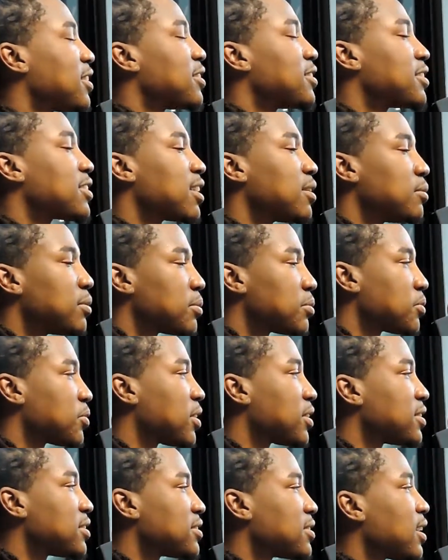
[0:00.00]
to come up around
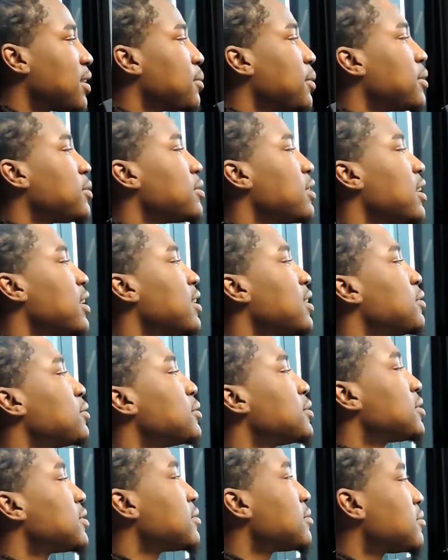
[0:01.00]
the time I
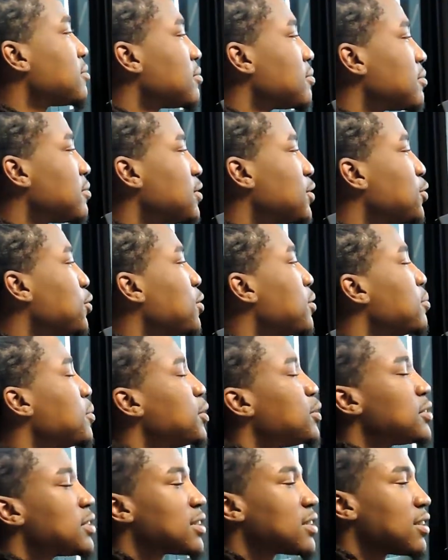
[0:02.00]
was doing
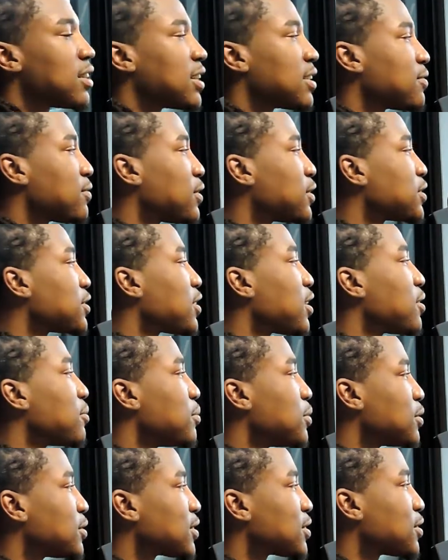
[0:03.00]
music, like first starting
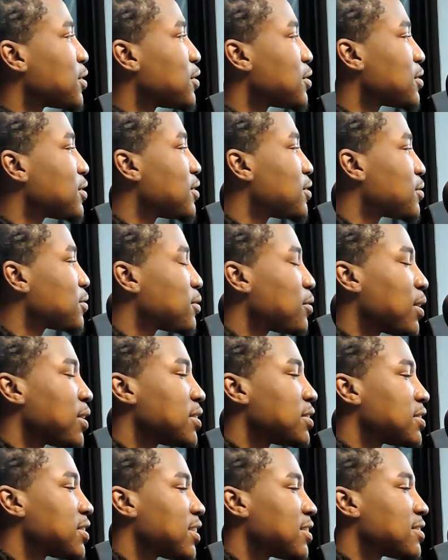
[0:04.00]
music, so it was around the
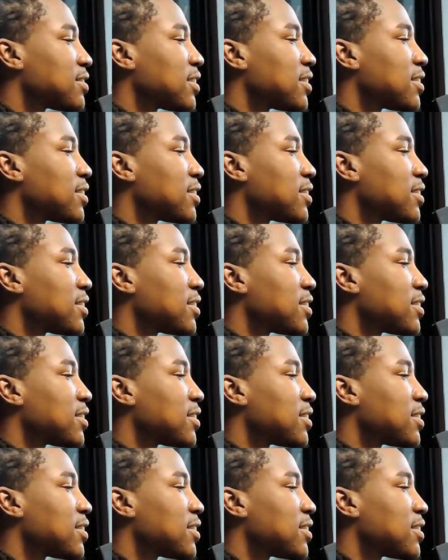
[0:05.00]
same time.